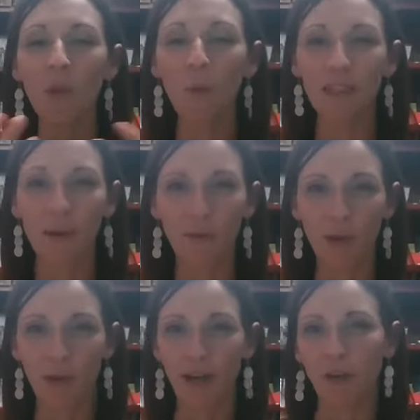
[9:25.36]
with some of
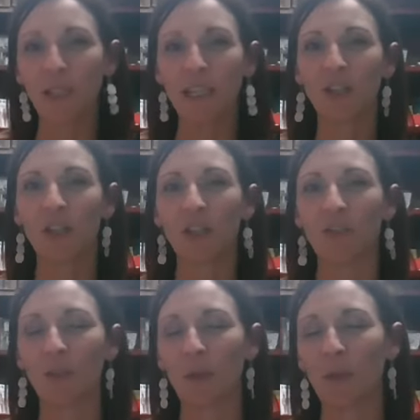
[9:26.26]
my recommendations
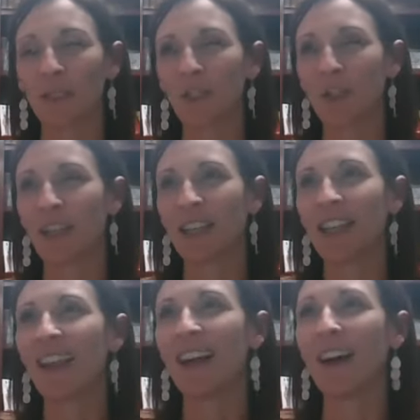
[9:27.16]
for the position,
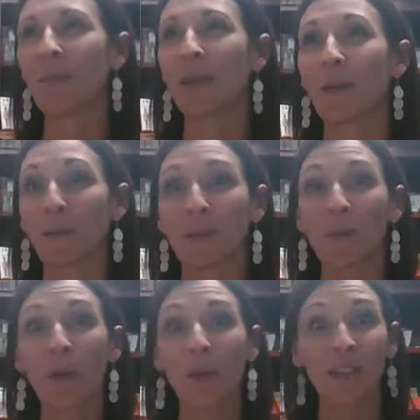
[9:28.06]
and I was
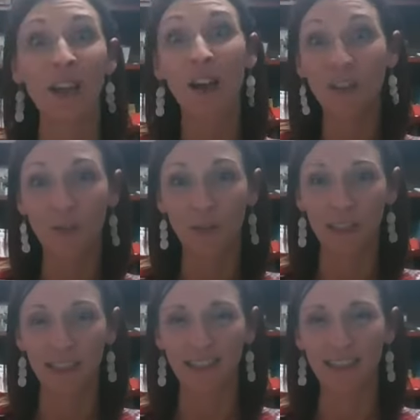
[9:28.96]
met with tons of
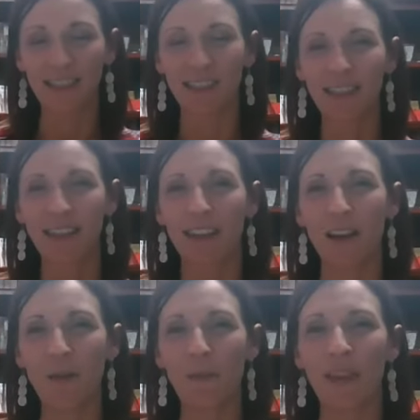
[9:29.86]
resistance.
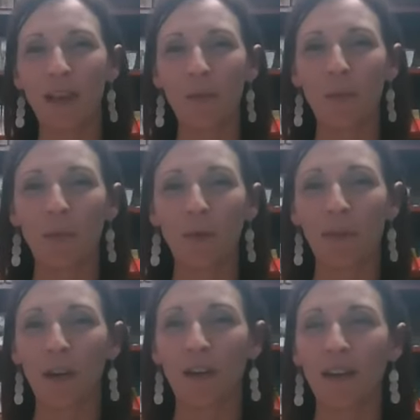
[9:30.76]
They were
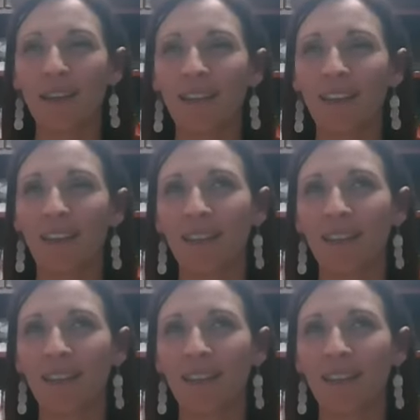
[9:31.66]
very